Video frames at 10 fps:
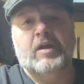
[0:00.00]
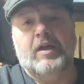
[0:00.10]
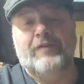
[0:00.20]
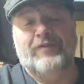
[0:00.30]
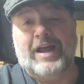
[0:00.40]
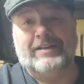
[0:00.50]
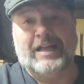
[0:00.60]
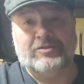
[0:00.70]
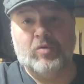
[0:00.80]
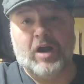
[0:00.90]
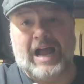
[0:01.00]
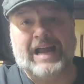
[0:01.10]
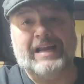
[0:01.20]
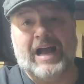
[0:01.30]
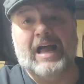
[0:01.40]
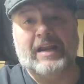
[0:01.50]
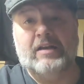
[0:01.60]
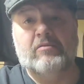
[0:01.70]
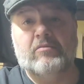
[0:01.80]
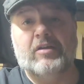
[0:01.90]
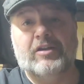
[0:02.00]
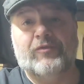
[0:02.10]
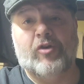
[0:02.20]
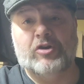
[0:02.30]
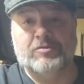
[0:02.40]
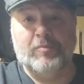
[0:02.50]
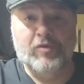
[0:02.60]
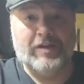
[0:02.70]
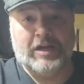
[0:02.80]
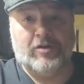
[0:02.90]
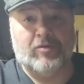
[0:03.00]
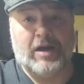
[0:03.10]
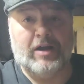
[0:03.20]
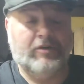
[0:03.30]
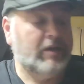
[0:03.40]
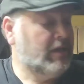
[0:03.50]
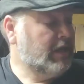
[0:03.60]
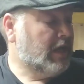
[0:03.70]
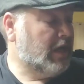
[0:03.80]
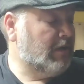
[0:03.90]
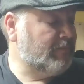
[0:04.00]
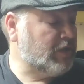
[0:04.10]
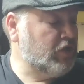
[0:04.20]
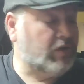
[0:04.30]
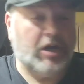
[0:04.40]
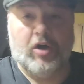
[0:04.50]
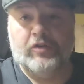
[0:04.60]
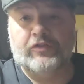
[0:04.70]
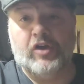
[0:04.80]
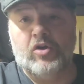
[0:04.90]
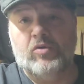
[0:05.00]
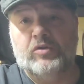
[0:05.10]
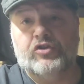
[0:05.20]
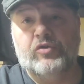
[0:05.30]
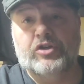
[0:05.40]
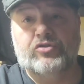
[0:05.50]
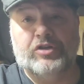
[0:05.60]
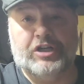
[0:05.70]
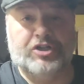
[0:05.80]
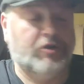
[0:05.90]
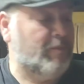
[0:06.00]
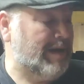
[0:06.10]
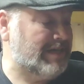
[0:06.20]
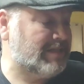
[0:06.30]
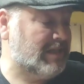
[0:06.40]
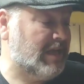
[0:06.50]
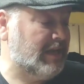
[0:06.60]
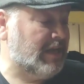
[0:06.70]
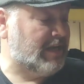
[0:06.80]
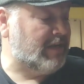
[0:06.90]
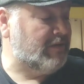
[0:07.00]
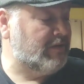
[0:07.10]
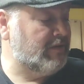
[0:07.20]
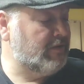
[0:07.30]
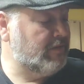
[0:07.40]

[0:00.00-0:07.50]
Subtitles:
In fact, that's where I got it, as far as moving it around. You can also do a traditional bass line, like a.